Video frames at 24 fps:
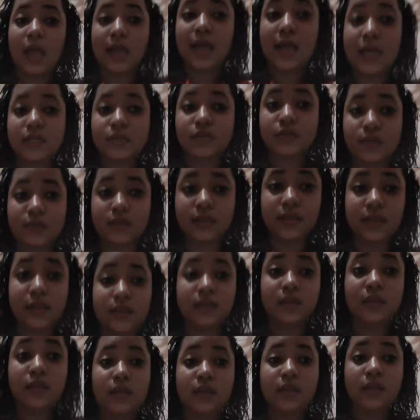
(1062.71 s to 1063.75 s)

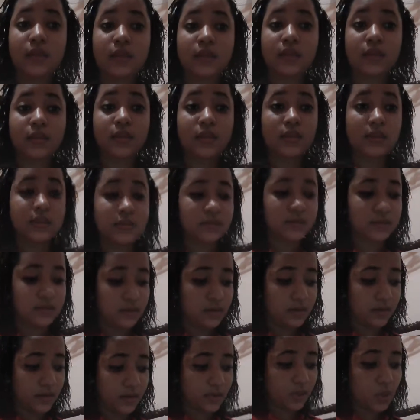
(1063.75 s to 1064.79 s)
Actually, things
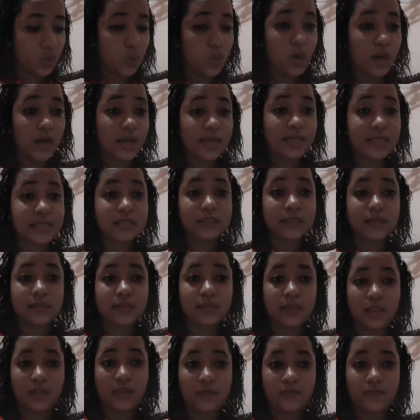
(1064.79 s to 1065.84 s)
are quite
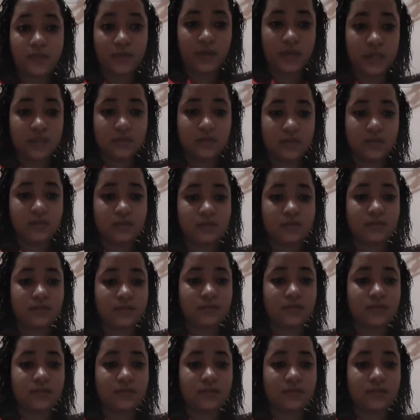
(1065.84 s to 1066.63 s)
different.